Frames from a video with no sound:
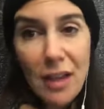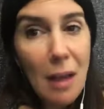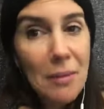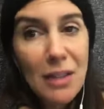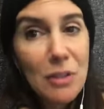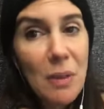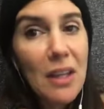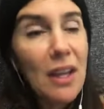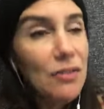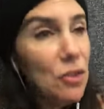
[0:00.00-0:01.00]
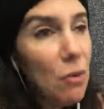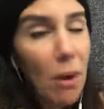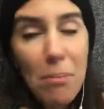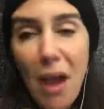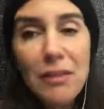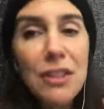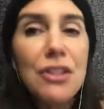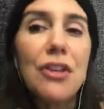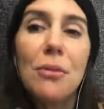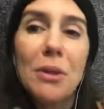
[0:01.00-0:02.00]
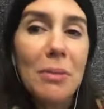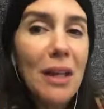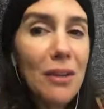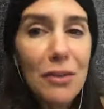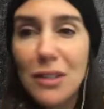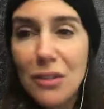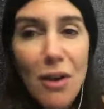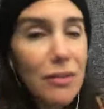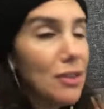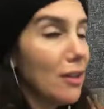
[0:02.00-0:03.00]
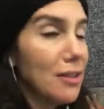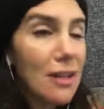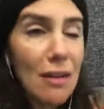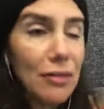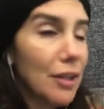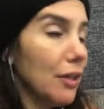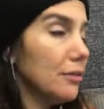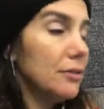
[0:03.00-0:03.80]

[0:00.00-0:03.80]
I'm not speaking... If you are bound and determined to be alone, this coffee talk is not for you.